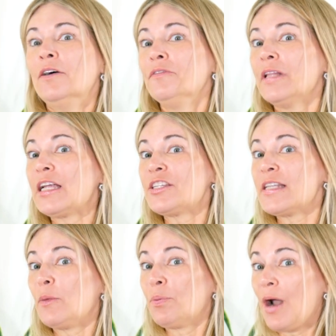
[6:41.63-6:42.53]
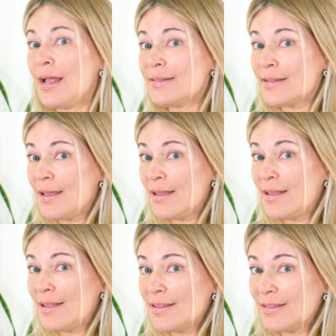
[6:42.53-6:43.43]
Flash sale
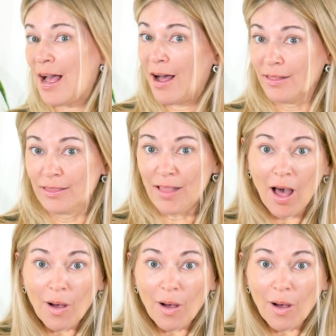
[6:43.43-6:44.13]
prices. Hello.